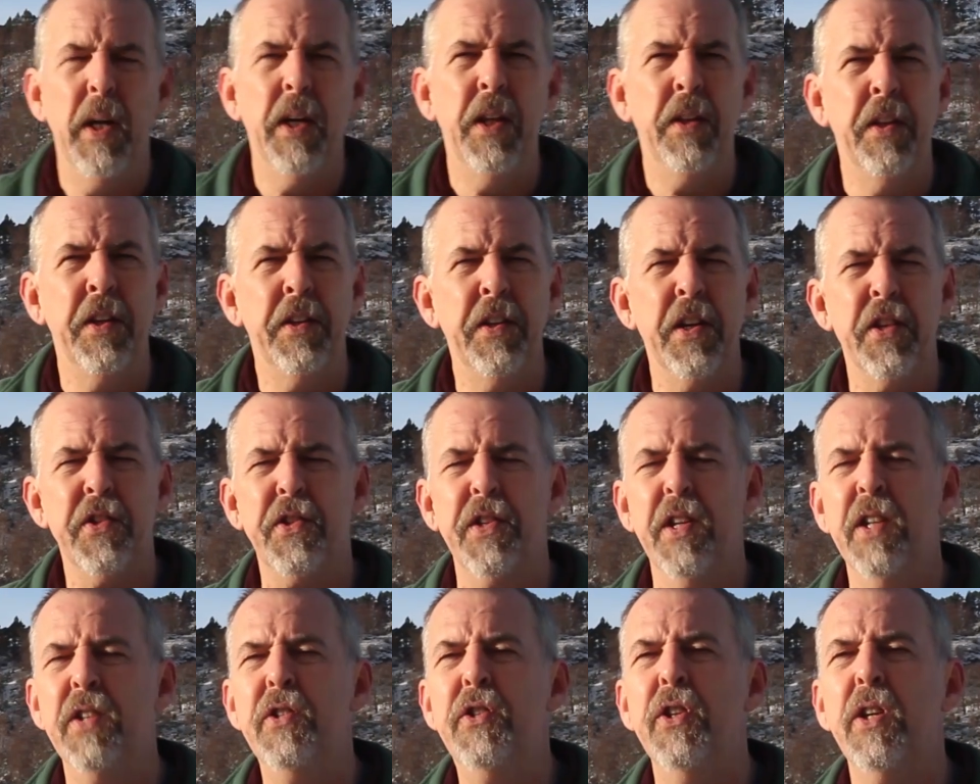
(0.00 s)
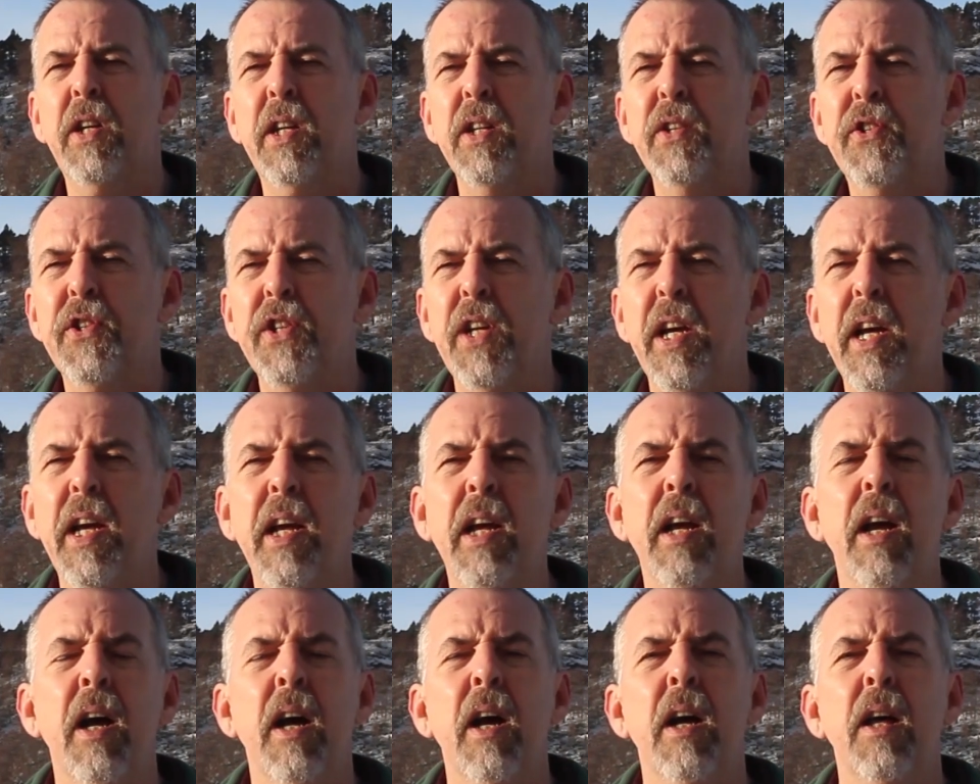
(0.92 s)
in the distance, you can
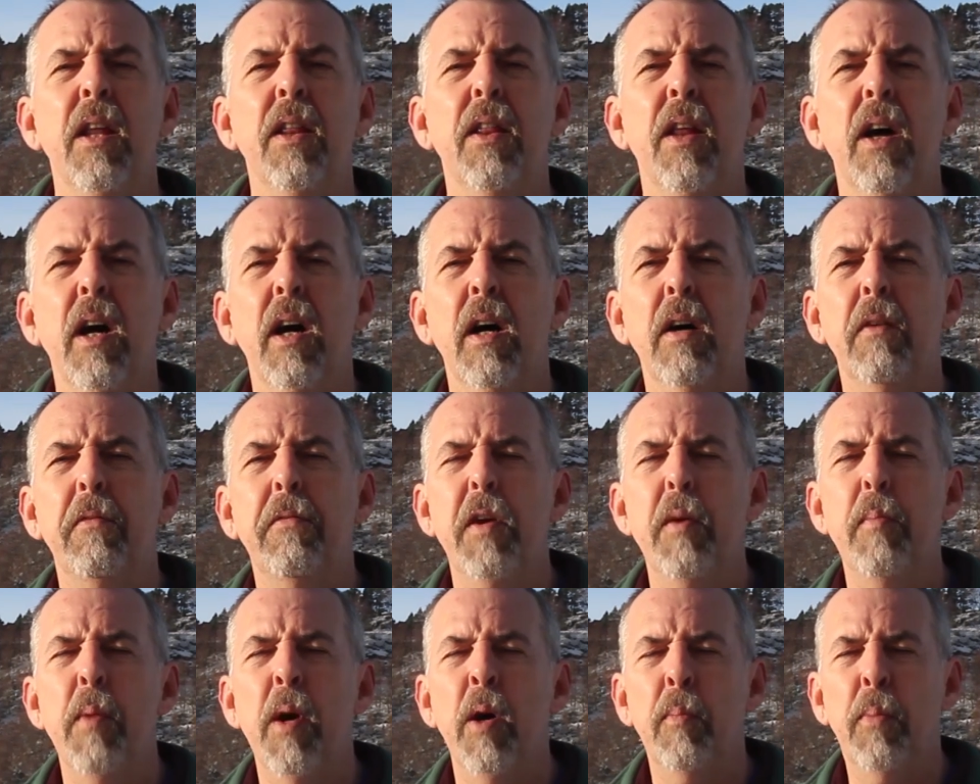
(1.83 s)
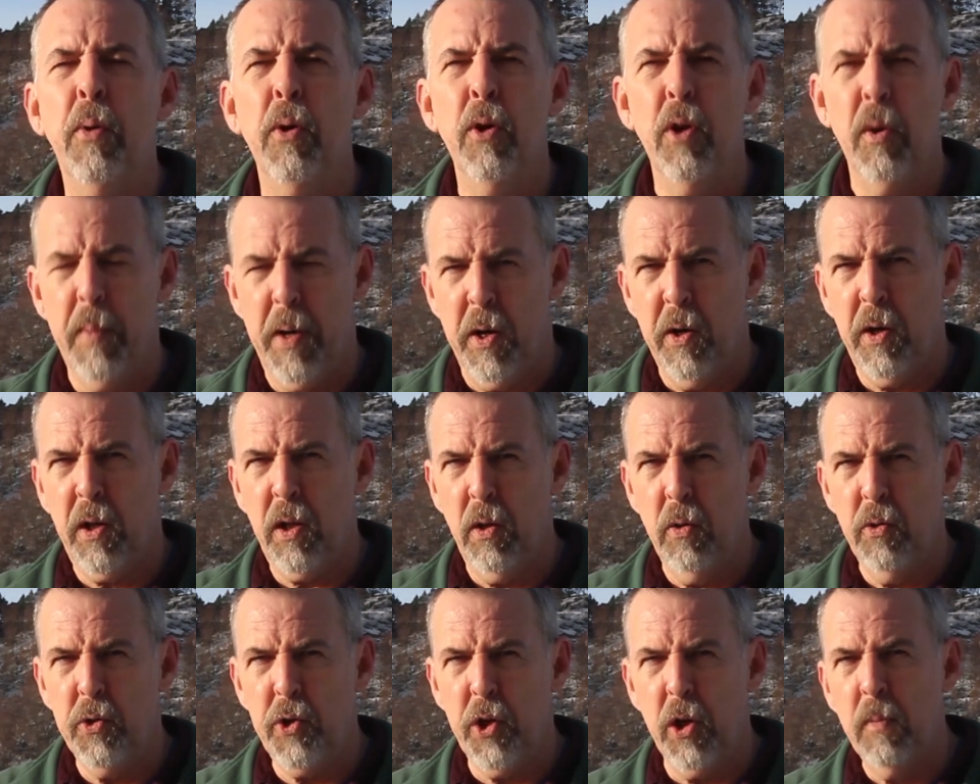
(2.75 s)
see the female polar bear
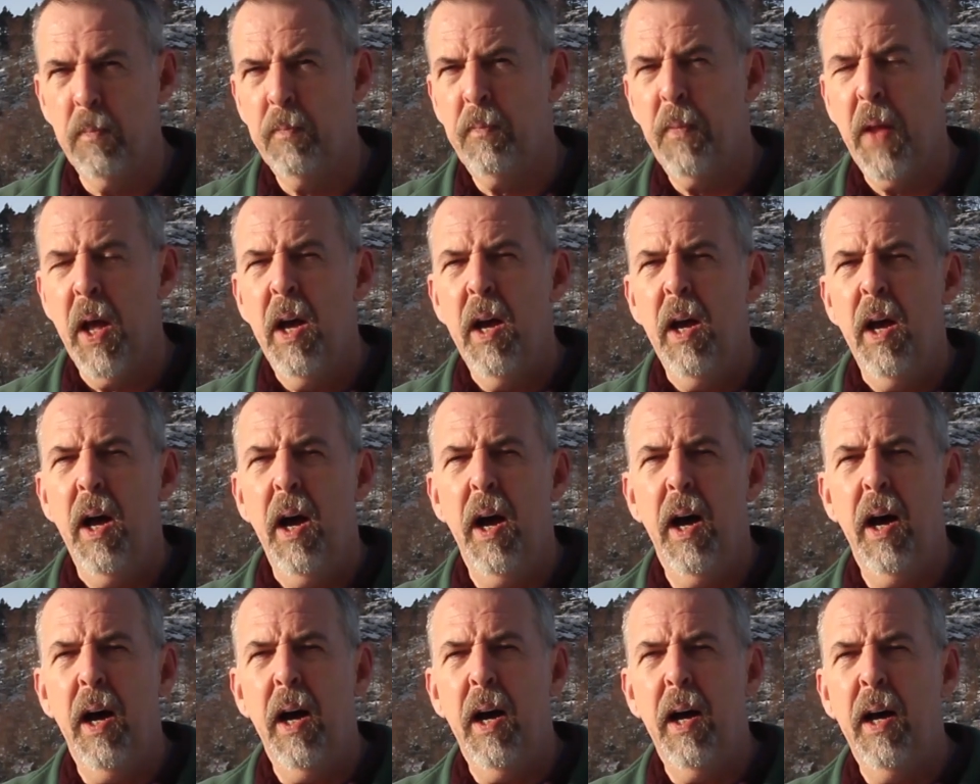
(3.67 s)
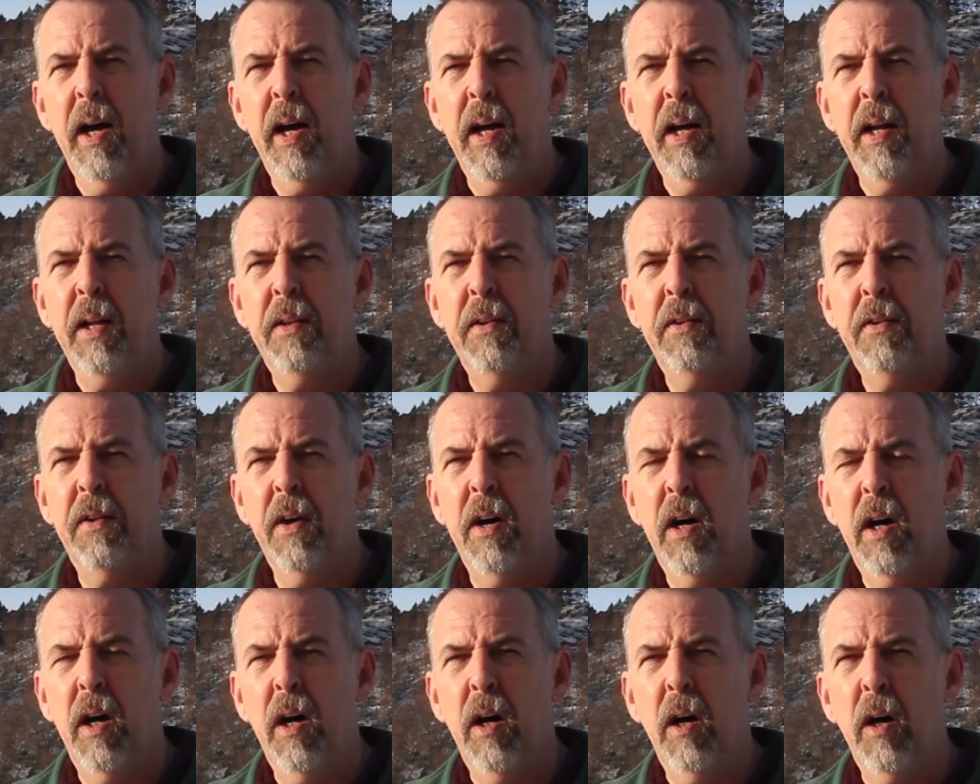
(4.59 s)
enclosure. And
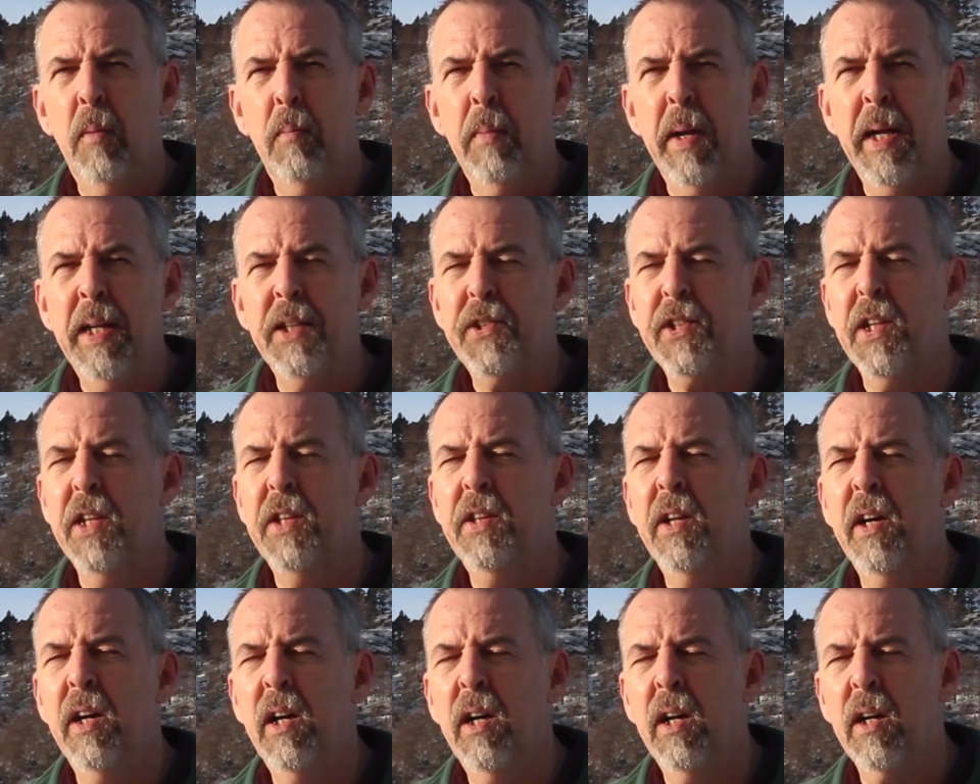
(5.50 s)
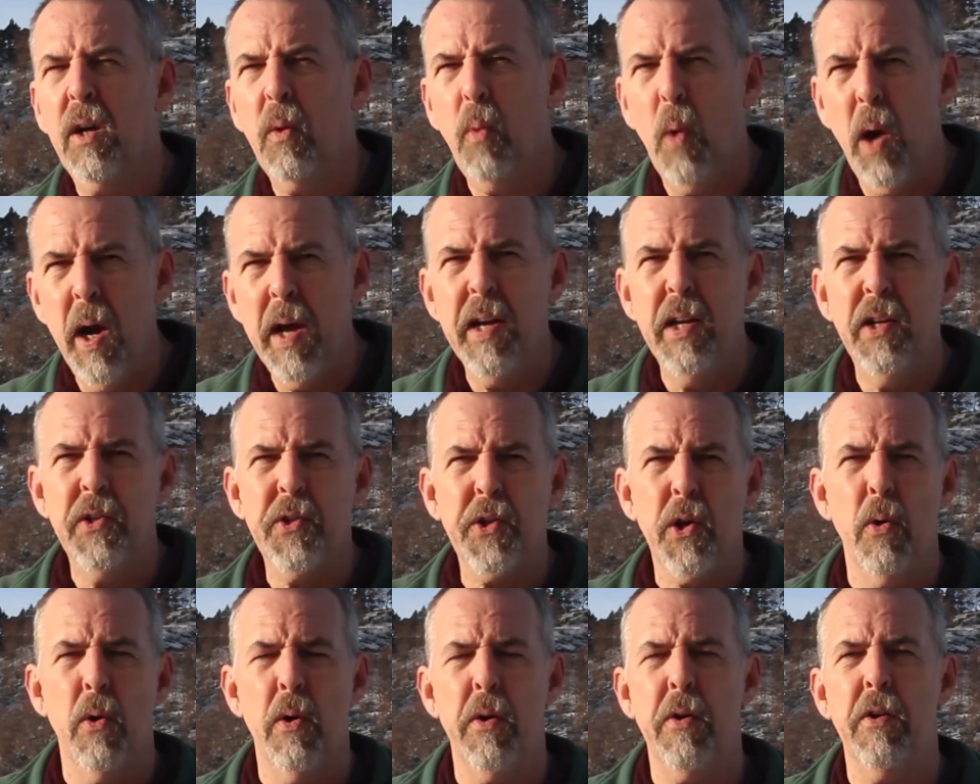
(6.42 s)
it's in the quietest
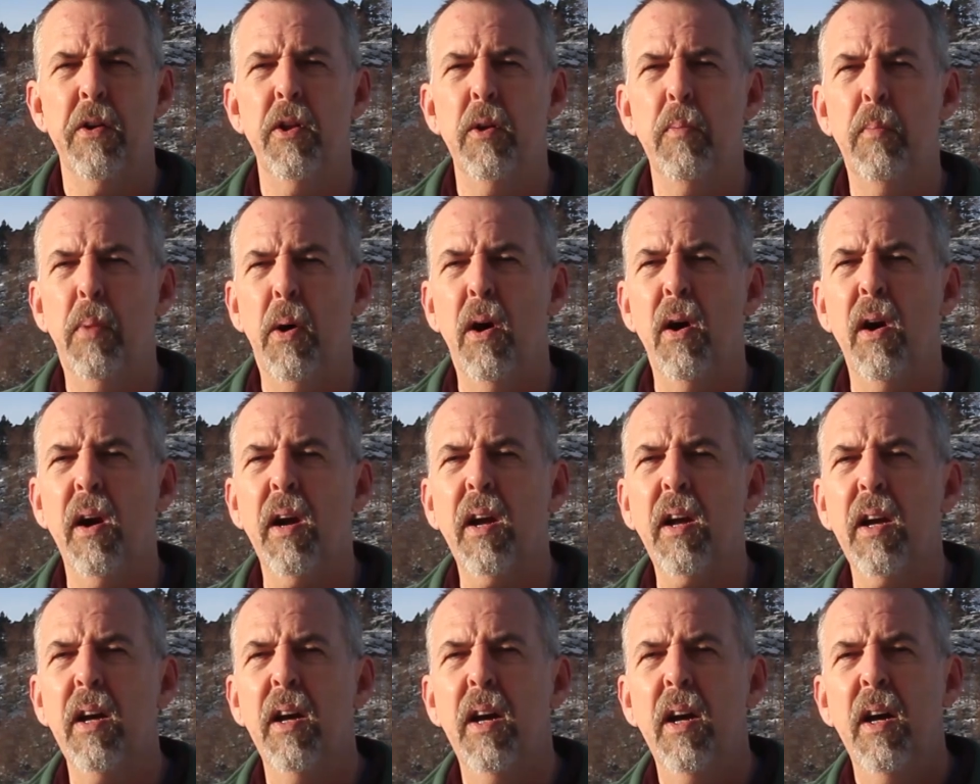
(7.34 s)
corner of the park.